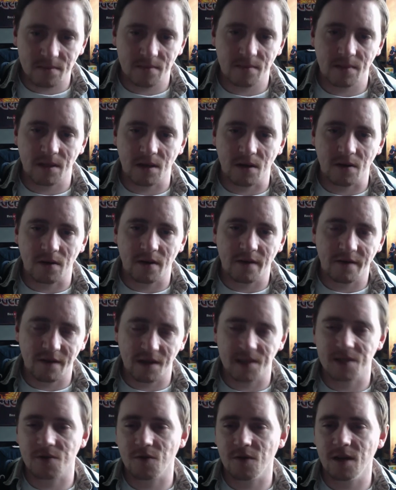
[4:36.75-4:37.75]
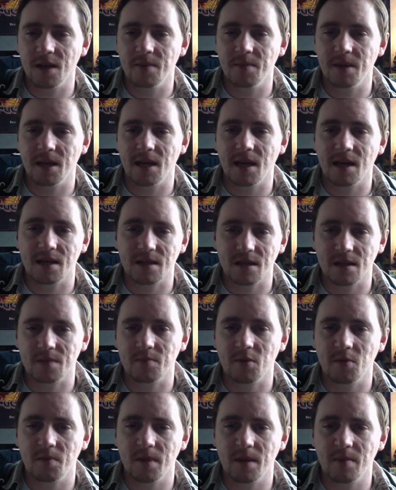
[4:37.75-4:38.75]
you know, if it is creepy and it does
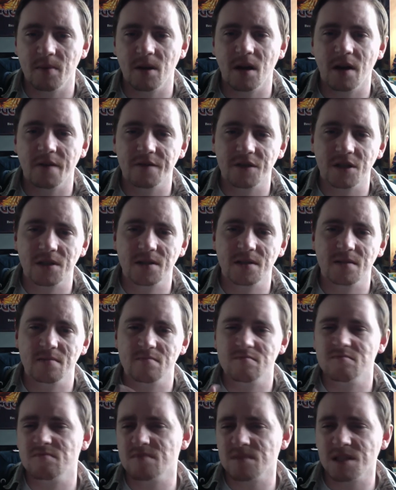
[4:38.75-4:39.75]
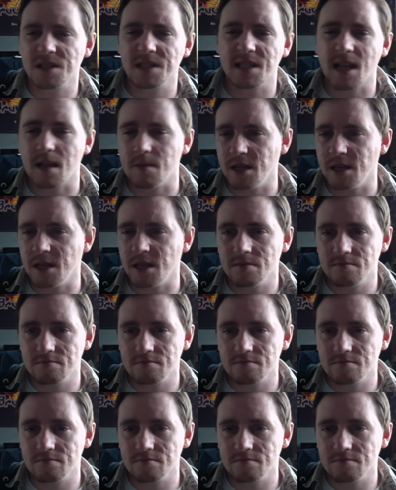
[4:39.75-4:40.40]
put people off, just, just tell me.